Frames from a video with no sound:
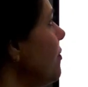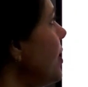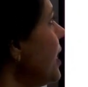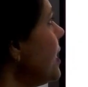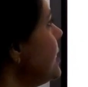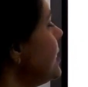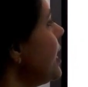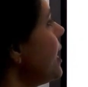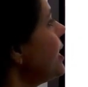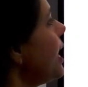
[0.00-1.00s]
We can
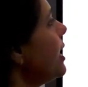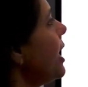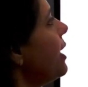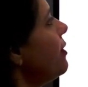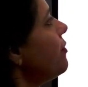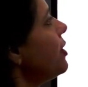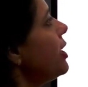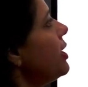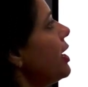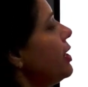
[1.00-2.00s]
say that
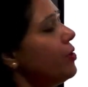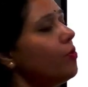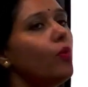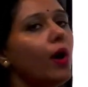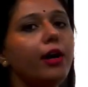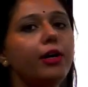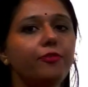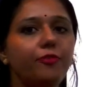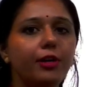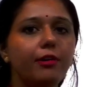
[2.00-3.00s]
N1 and N2 are
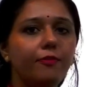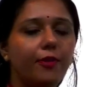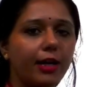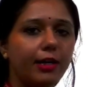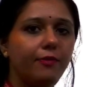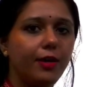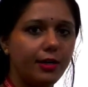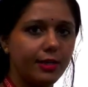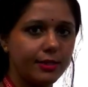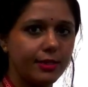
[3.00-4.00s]
different refractive
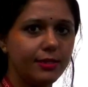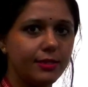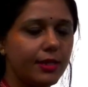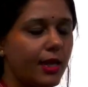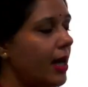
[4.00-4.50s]
indices.